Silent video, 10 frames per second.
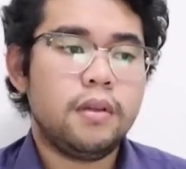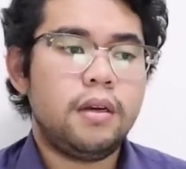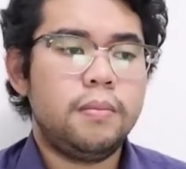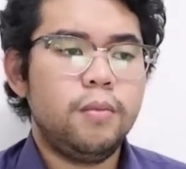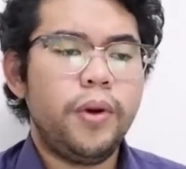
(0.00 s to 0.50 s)

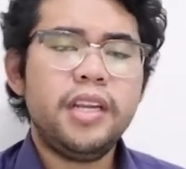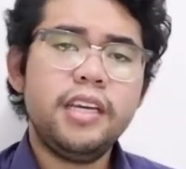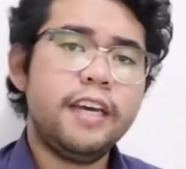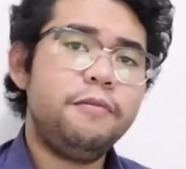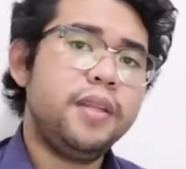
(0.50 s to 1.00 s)
When he
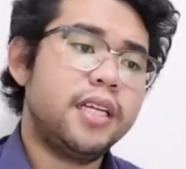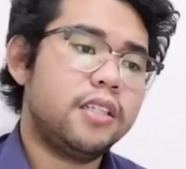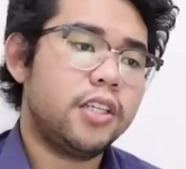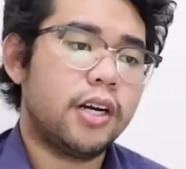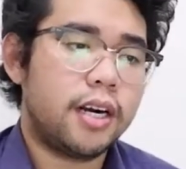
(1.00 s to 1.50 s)
gave me
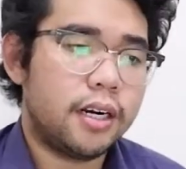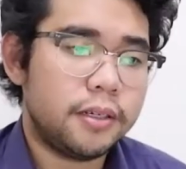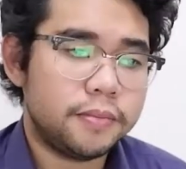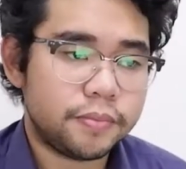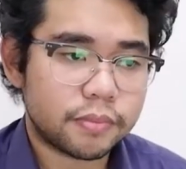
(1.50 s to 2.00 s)
that guitar,
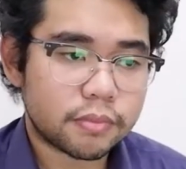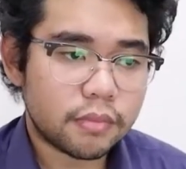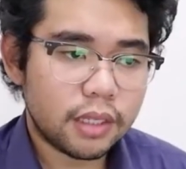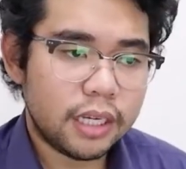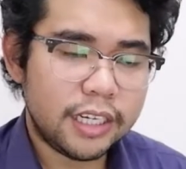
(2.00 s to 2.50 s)

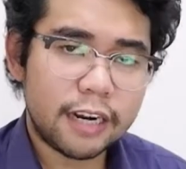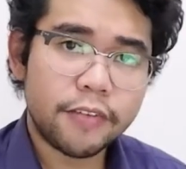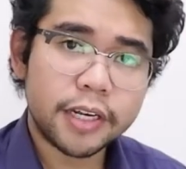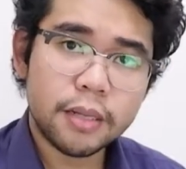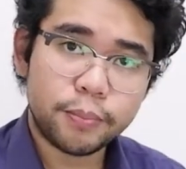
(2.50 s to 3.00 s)
he never
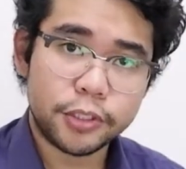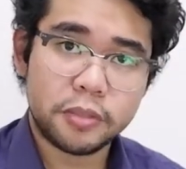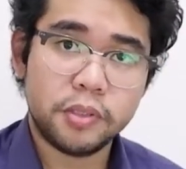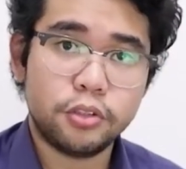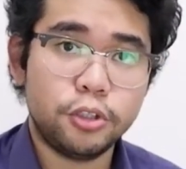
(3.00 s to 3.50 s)
really
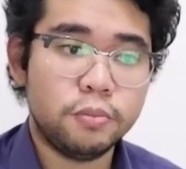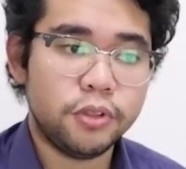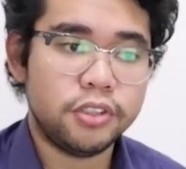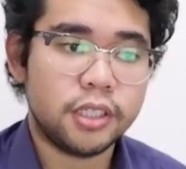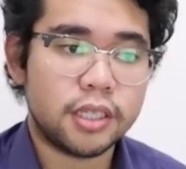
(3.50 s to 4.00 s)
pushed me to do
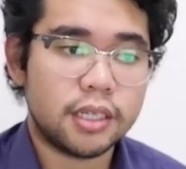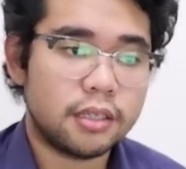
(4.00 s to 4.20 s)
music.